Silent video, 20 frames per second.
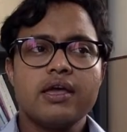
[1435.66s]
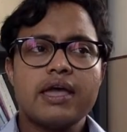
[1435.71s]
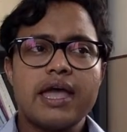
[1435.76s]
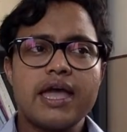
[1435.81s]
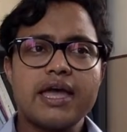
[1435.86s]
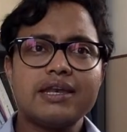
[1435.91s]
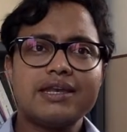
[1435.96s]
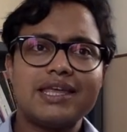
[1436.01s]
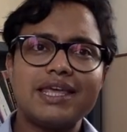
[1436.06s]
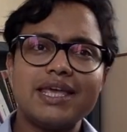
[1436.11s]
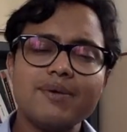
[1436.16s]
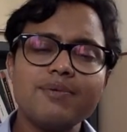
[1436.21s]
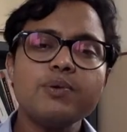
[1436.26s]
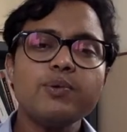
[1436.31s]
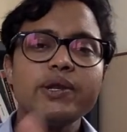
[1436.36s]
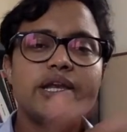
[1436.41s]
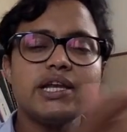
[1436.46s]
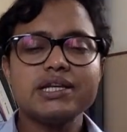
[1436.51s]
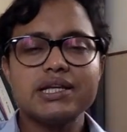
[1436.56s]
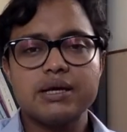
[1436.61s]
And even
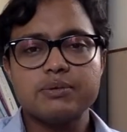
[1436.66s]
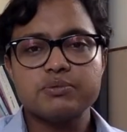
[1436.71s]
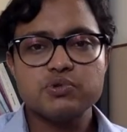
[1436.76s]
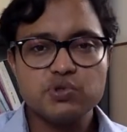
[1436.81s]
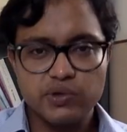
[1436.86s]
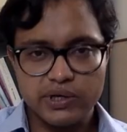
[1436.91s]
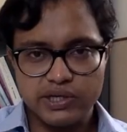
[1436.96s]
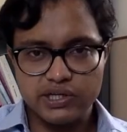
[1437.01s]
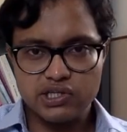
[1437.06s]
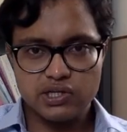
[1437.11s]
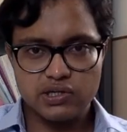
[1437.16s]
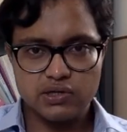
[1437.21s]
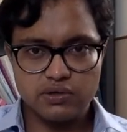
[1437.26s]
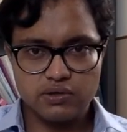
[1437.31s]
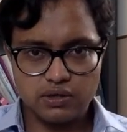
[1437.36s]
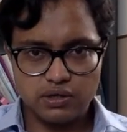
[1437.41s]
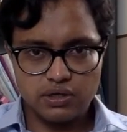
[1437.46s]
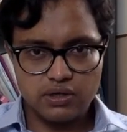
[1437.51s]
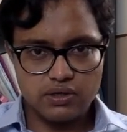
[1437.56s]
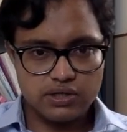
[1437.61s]
when it comes to
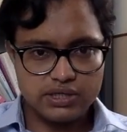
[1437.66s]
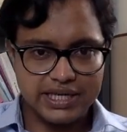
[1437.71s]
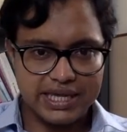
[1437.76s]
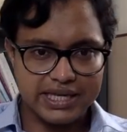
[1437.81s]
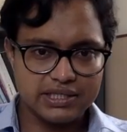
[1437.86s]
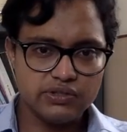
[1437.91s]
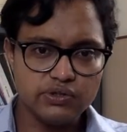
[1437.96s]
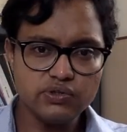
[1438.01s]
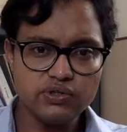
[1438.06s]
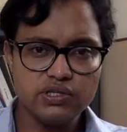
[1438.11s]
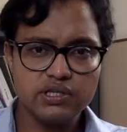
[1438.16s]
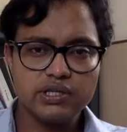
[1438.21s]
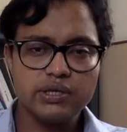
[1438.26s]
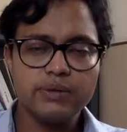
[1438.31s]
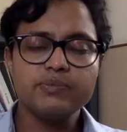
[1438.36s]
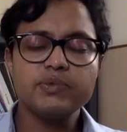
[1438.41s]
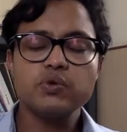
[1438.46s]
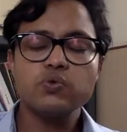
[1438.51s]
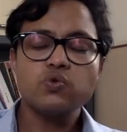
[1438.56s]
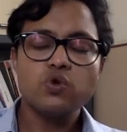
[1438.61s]
ancient statutes,
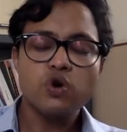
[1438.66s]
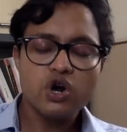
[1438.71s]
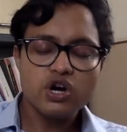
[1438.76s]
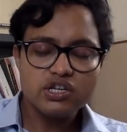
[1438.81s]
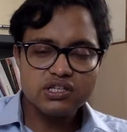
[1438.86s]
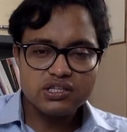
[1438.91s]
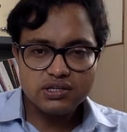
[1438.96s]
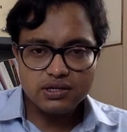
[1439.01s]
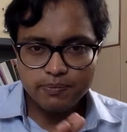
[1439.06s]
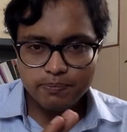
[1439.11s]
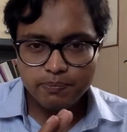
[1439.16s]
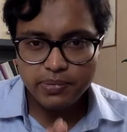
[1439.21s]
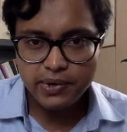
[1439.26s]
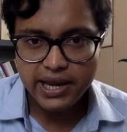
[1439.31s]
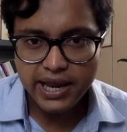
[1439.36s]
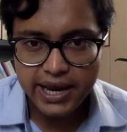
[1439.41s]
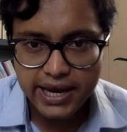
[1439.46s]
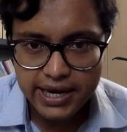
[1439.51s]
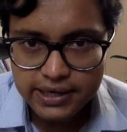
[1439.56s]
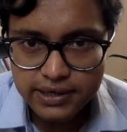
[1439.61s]
if the words are
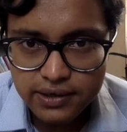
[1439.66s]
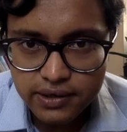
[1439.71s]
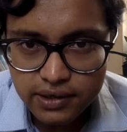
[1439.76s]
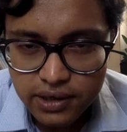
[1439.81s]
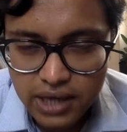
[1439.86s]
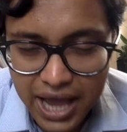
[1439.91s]
plain,